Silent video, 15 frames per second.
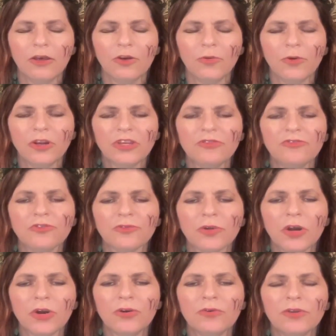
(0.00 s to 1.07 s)
where you've
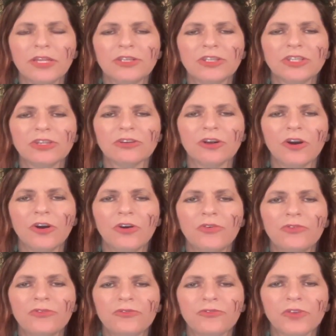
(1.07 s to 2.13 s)
grown into your
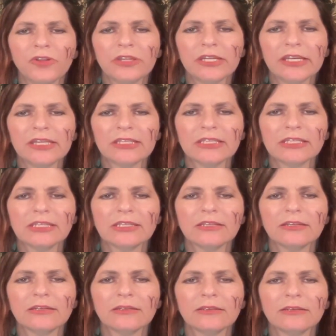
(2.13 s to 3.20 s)
own fullness,
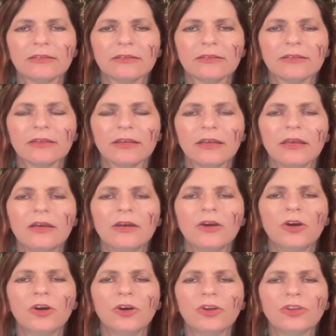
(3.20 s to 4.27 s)

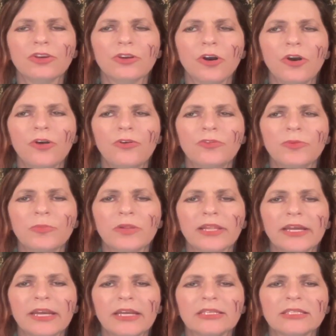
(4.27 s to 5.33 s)
your own
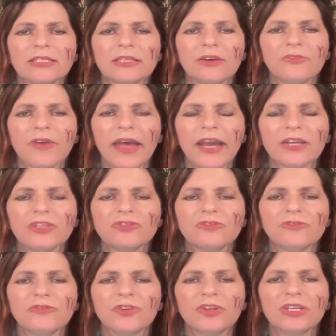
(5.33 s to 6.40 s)
place of
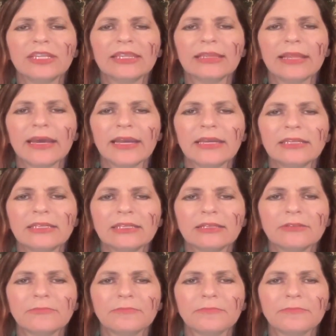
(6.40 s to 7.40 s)
extroverted light,